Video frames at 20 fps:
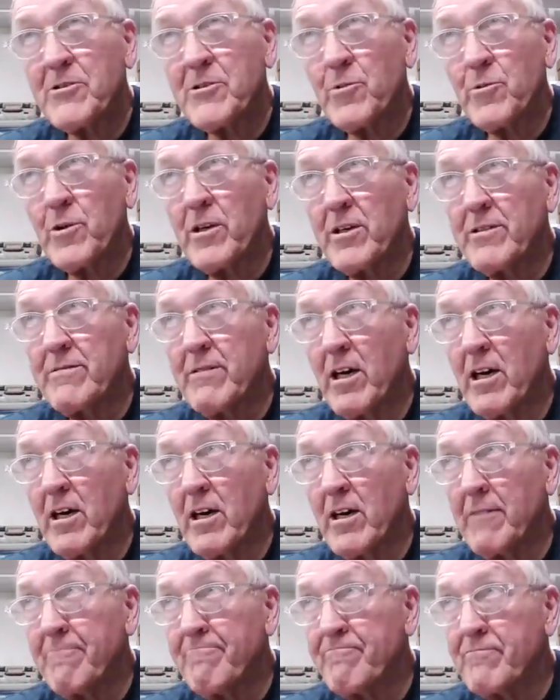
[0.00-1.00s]
what's the word,
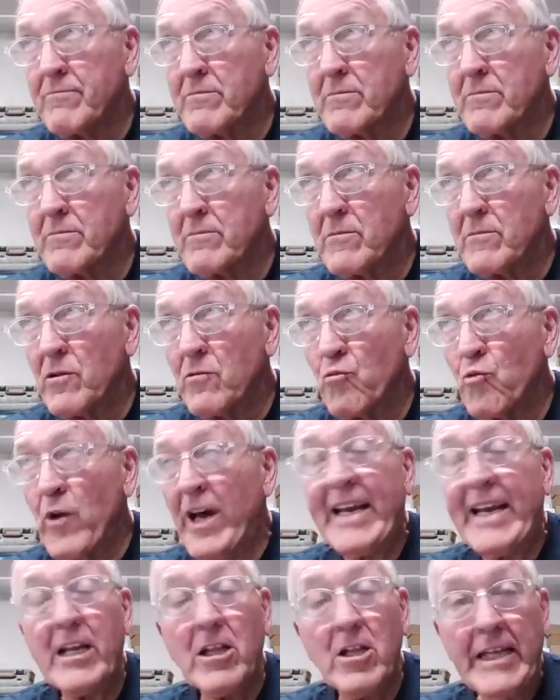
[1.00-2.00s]

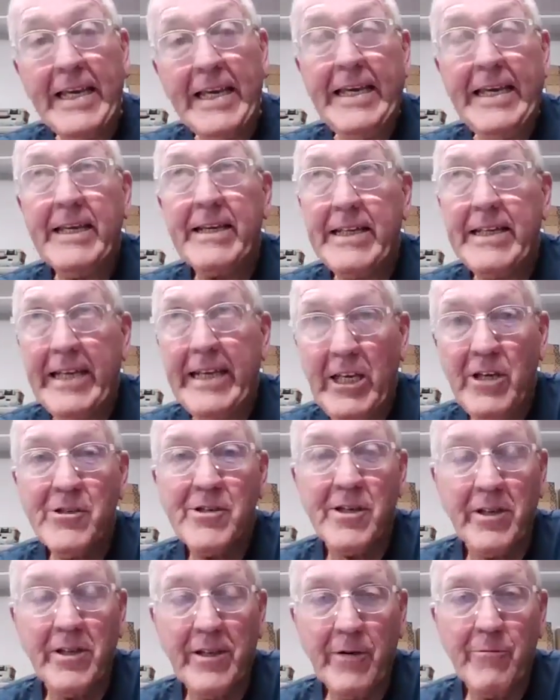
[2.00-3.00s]
readily and
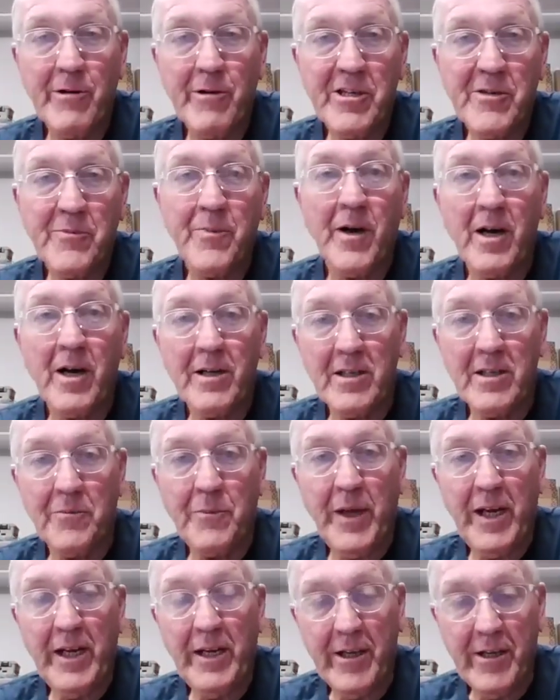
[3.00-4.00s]
easily
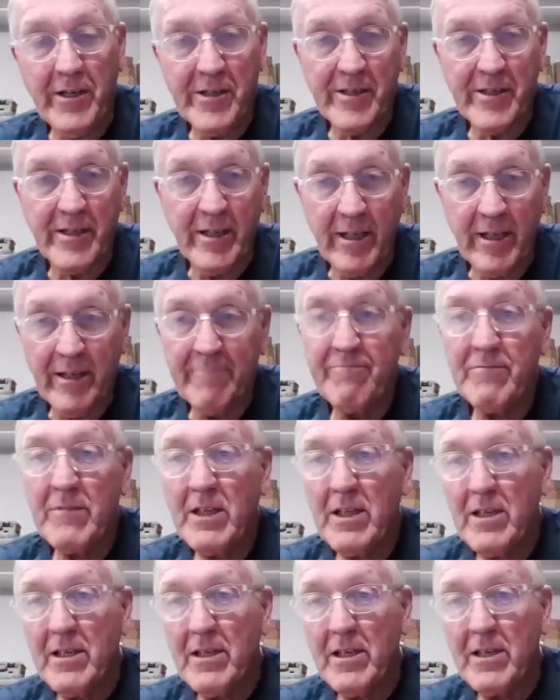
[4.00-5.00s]
respond to BDC,
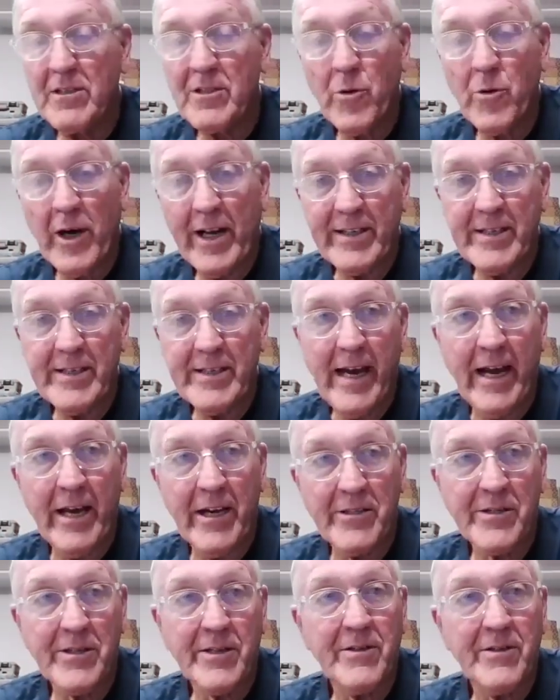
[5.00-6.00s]
it's quite a
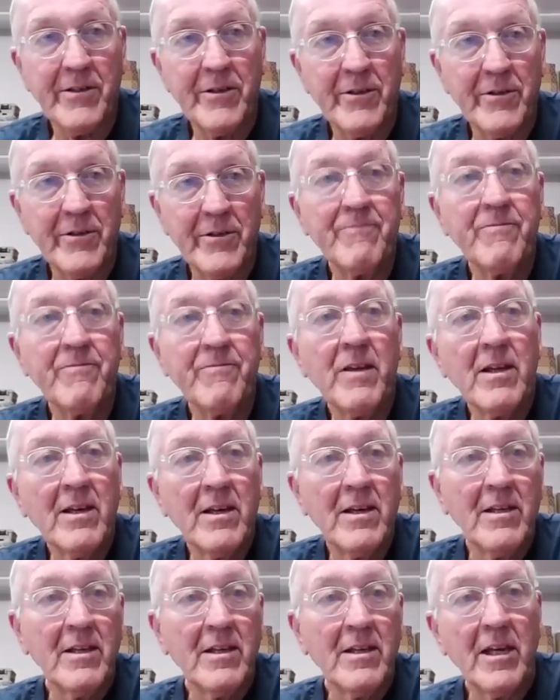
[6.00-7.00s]
task to
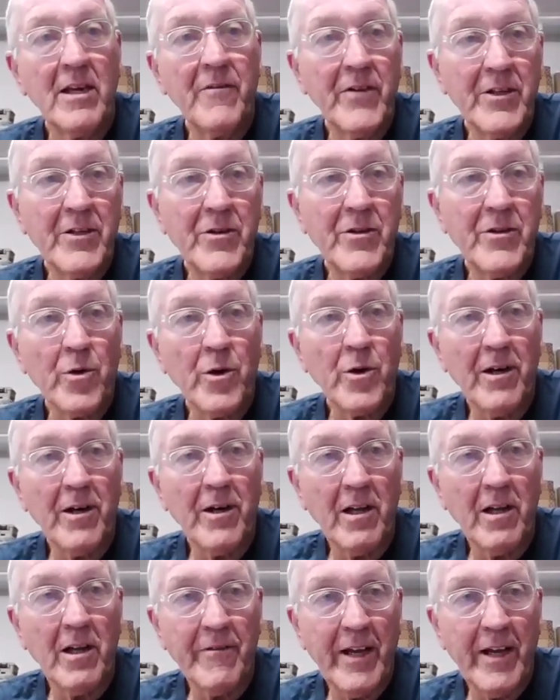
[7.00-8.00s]

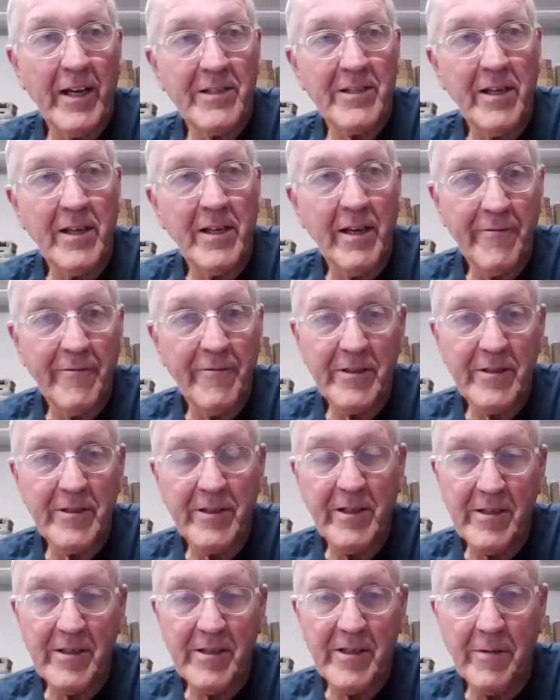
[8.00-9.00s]
inventory all of that stuff.
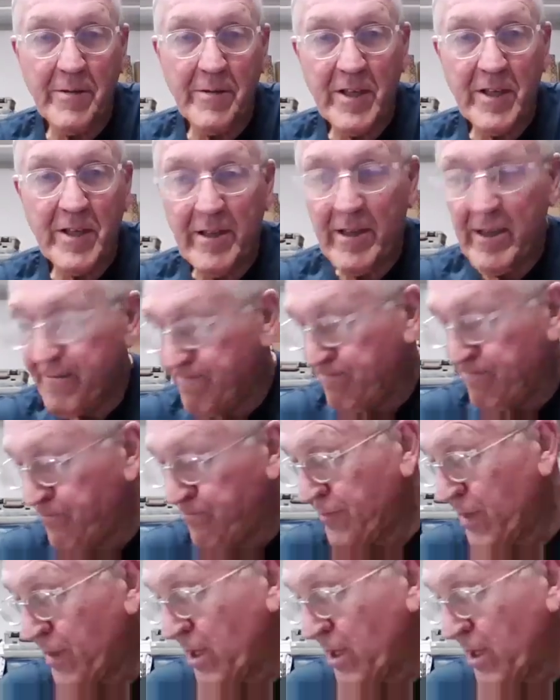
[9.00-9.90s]
It's not something that,